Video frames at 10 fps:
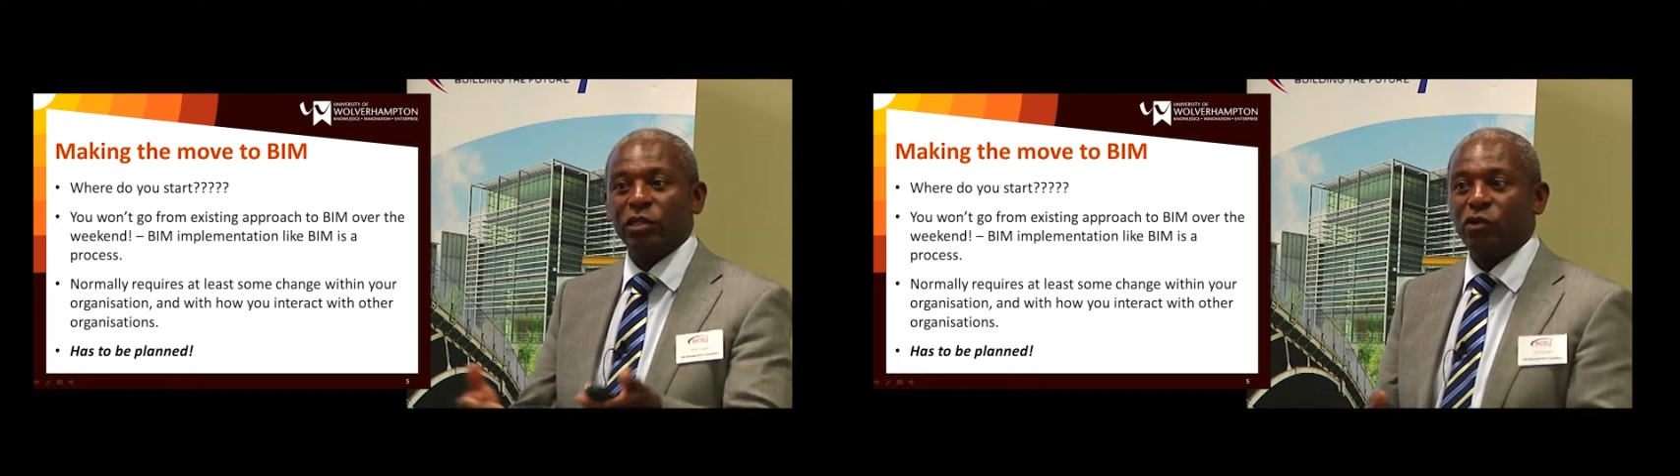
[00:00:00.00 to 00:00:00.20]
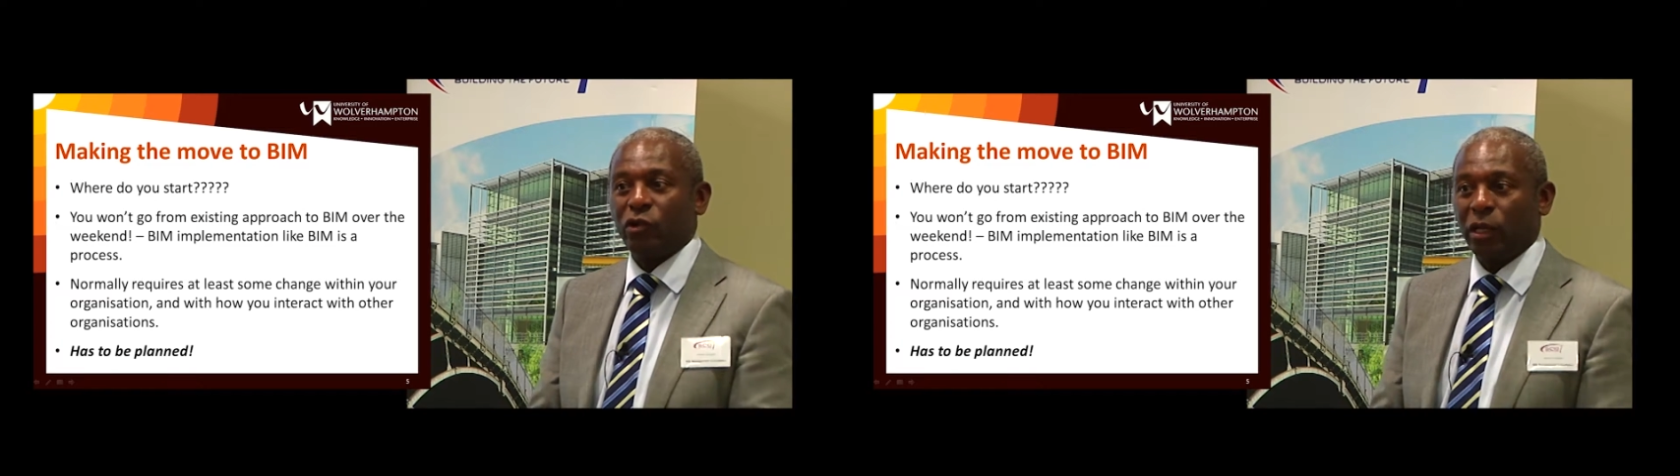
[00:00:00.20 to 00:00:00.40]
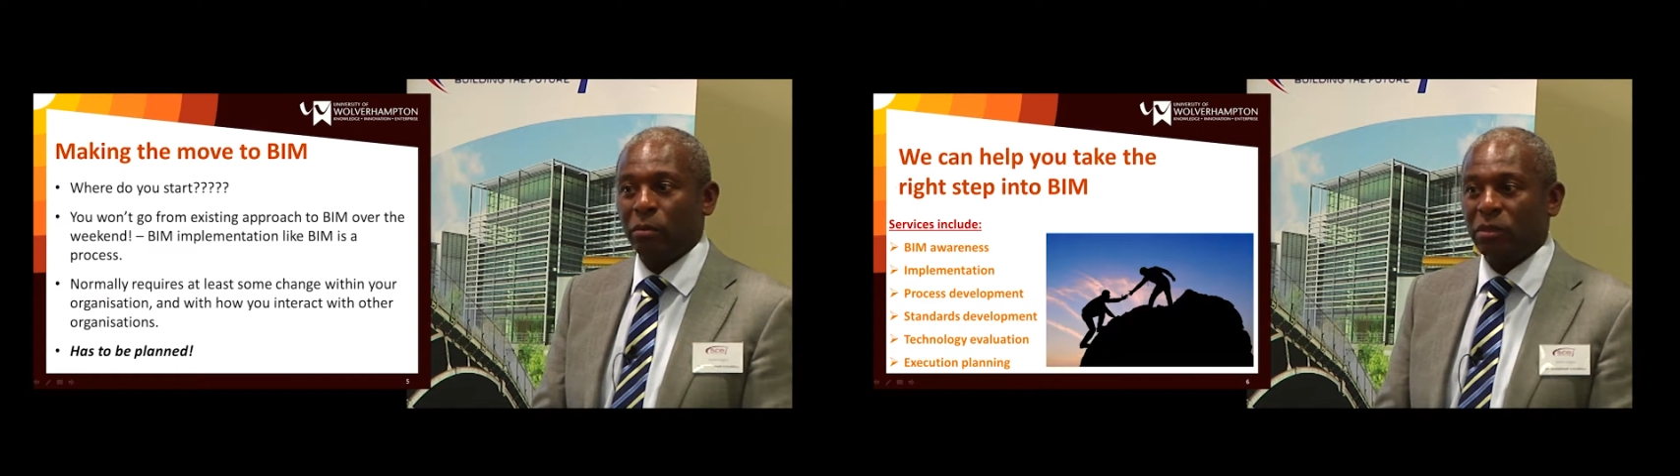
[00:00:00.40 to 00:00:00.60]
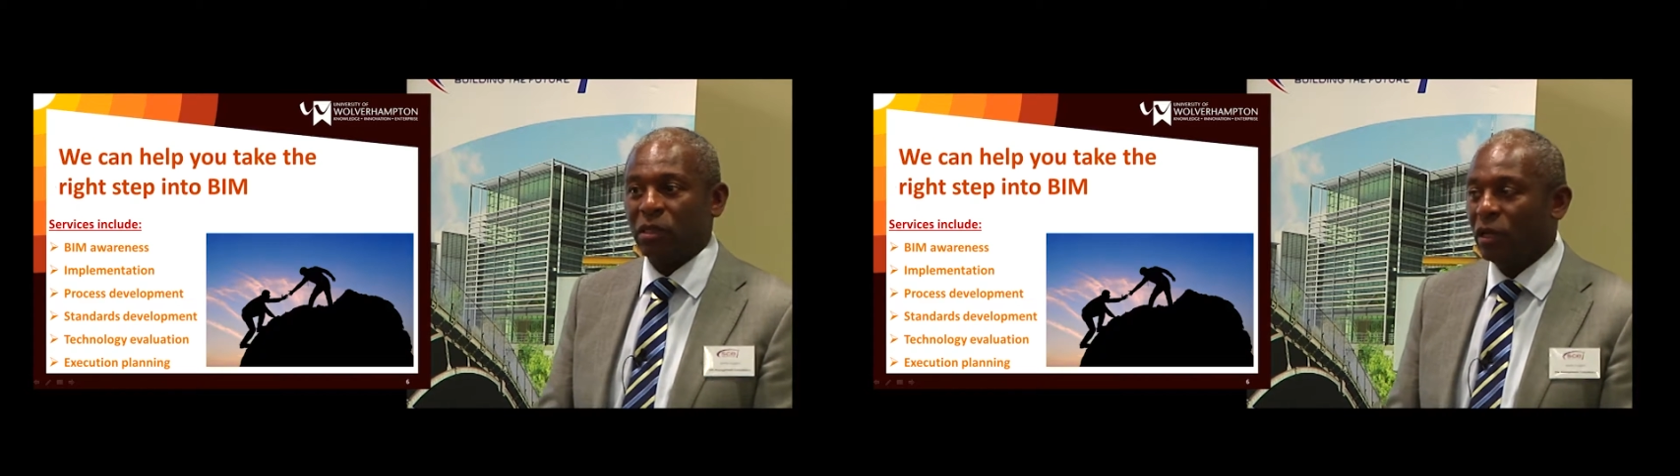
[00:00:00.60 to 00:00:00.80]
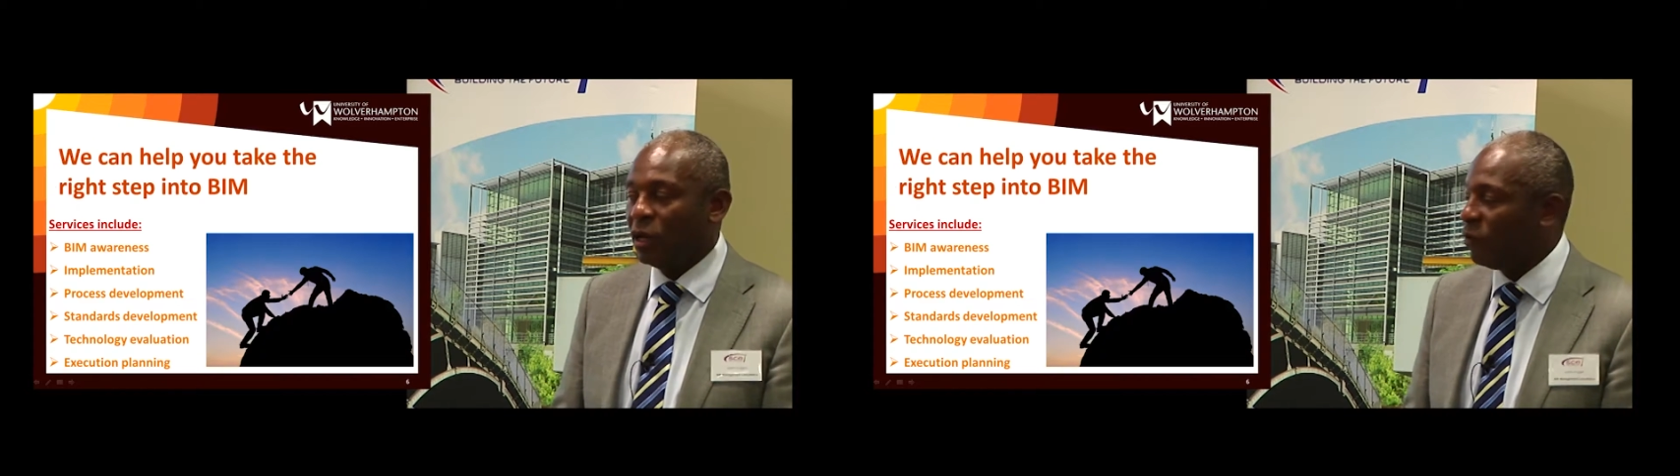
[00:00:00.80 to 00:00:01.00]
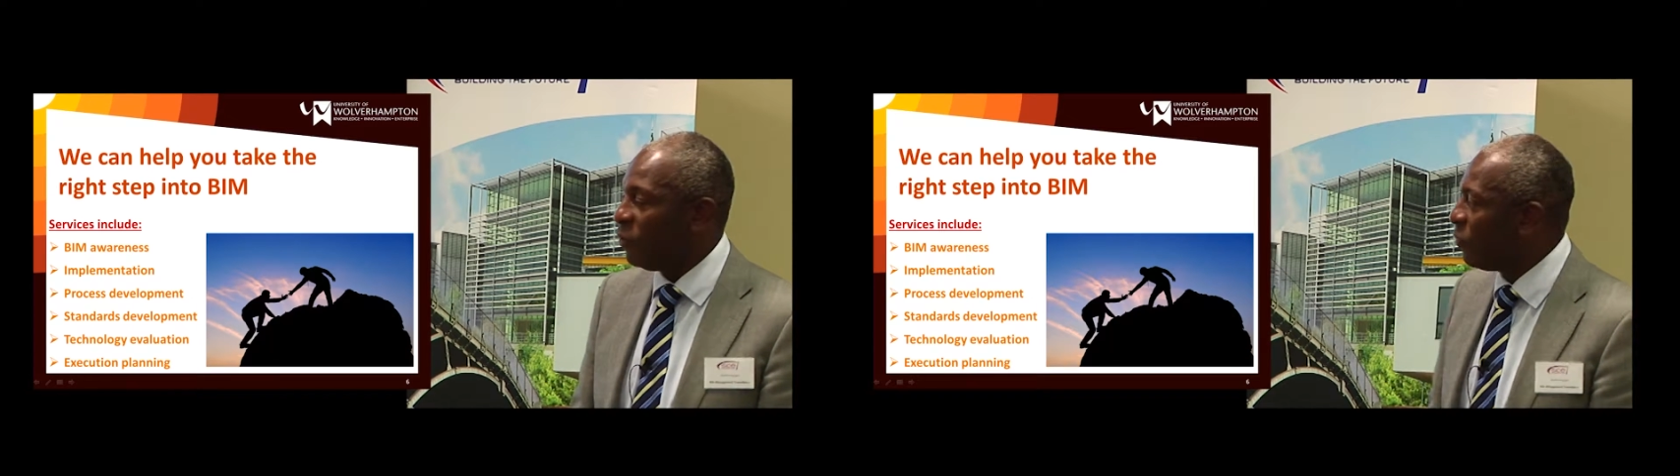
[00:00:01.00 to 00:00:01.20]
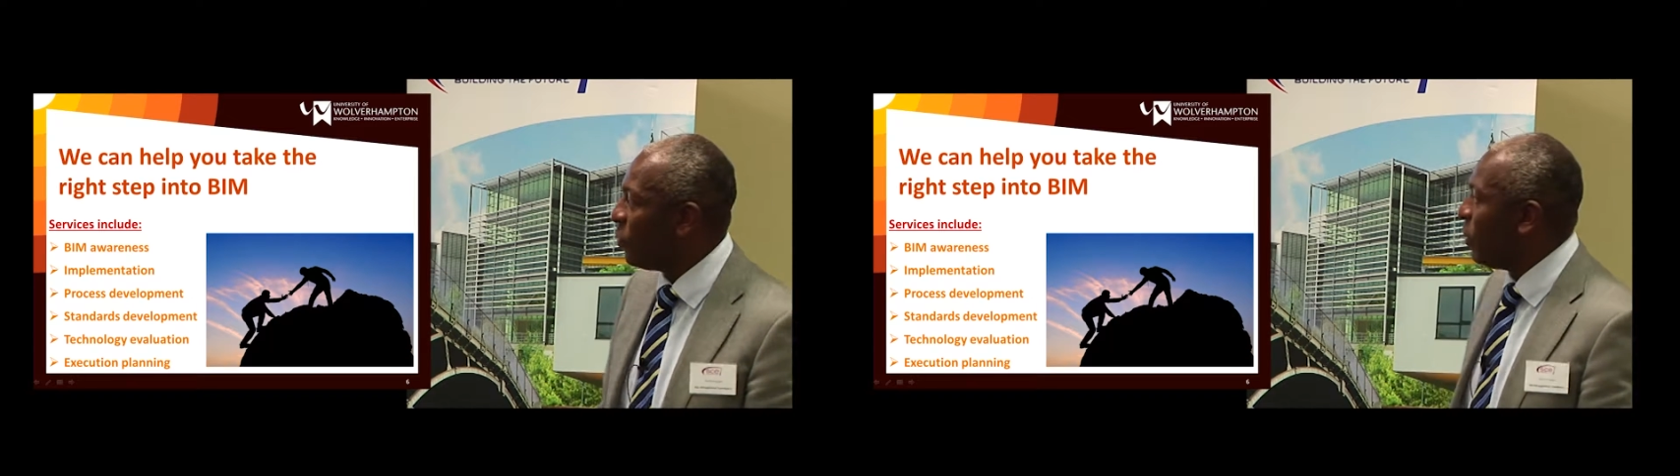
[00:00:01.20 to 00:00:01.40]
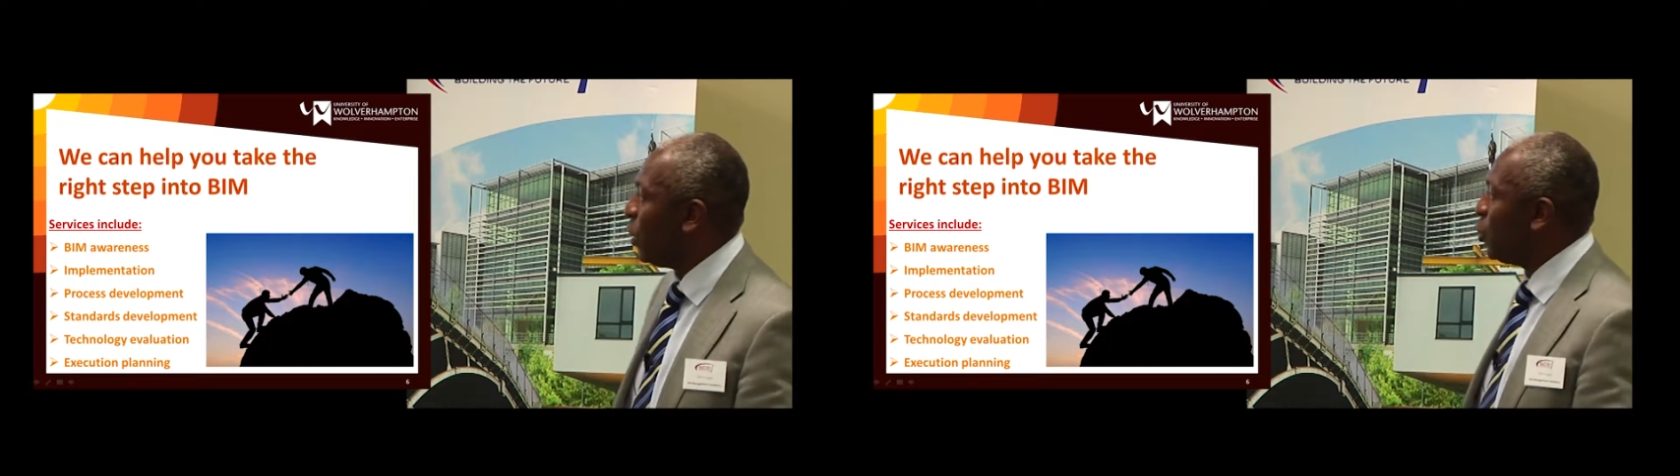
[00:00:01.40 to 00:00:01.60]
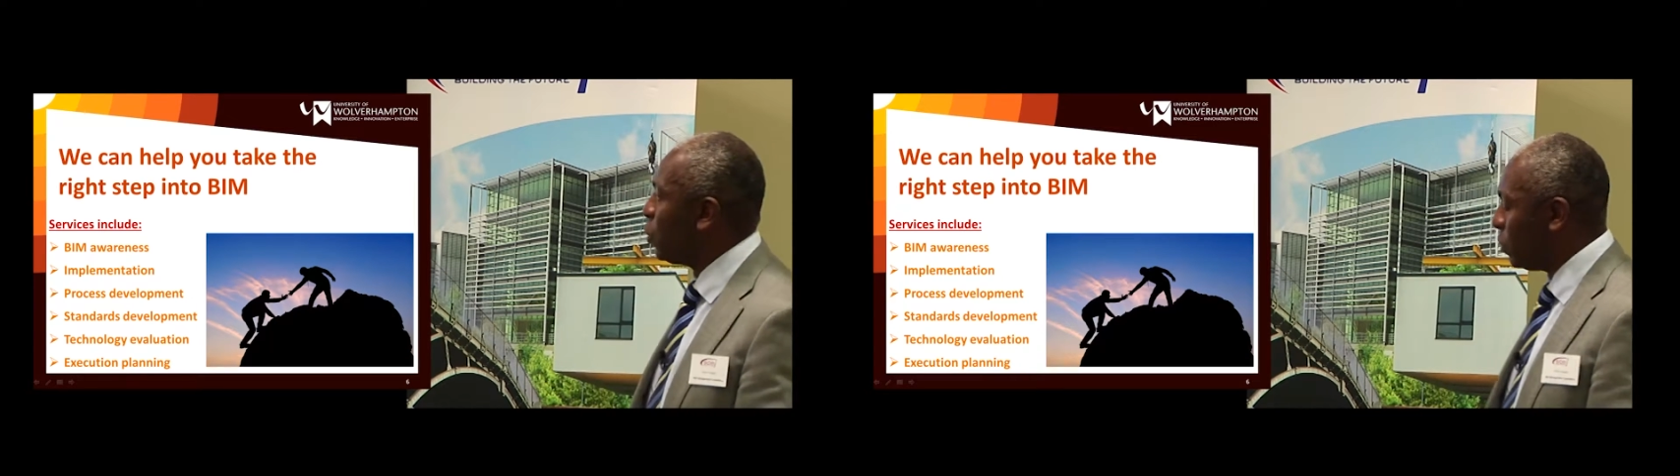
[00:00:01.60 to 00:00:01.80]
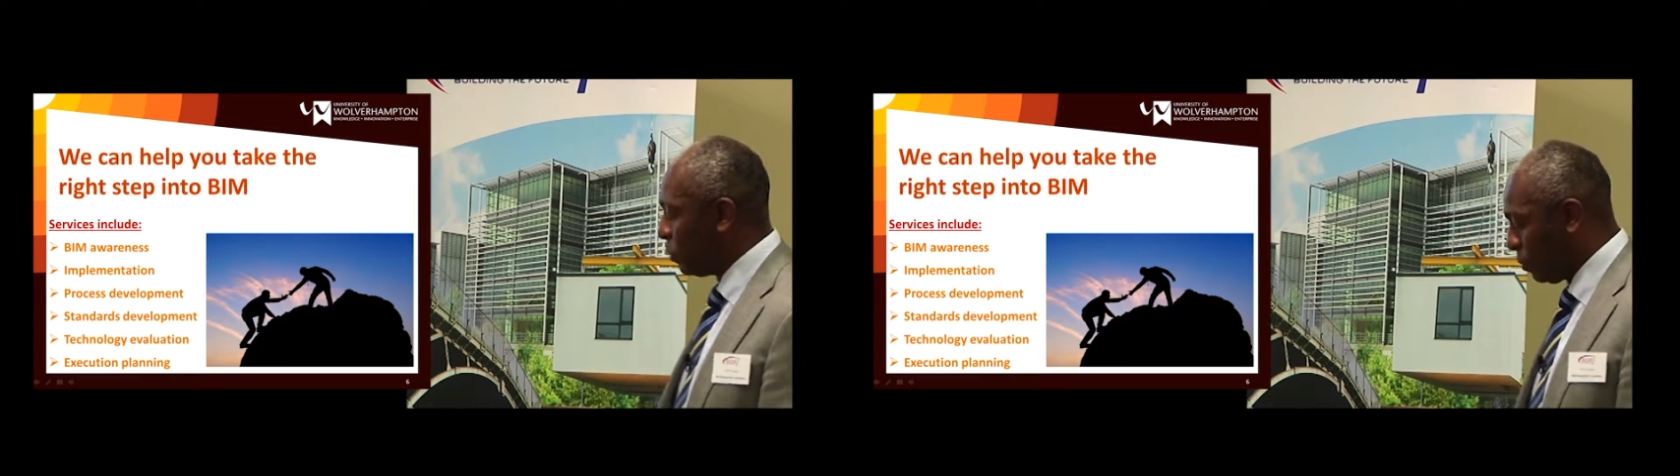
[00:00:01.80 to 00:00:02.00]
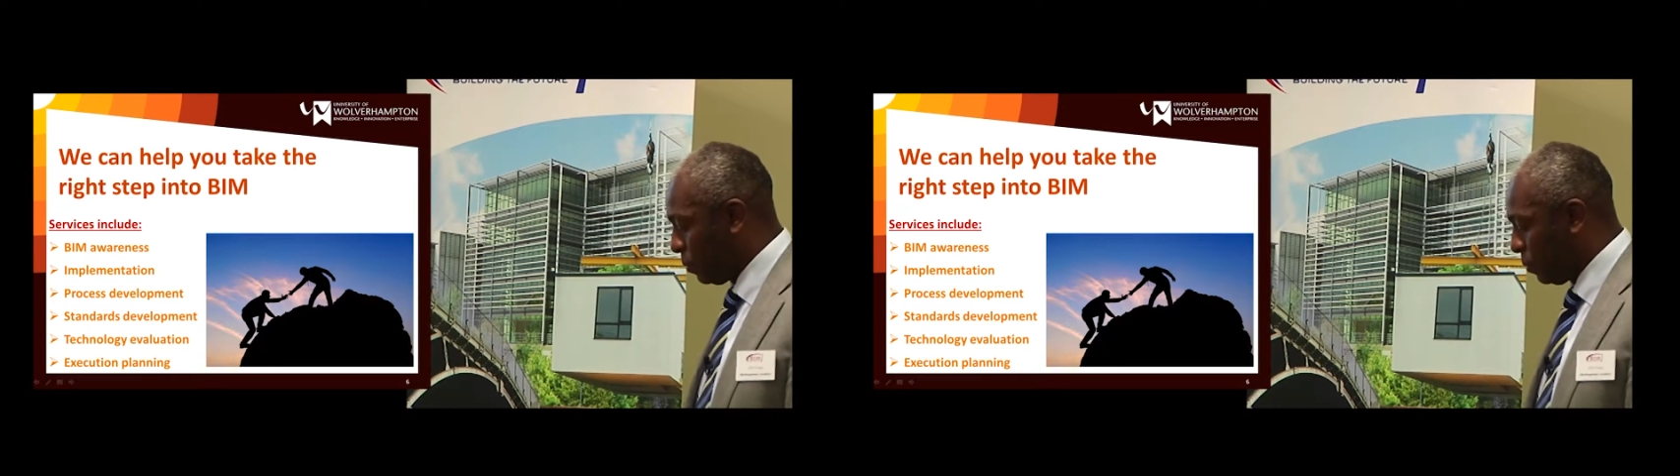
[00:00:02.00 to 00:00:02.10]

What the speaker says: streams of information?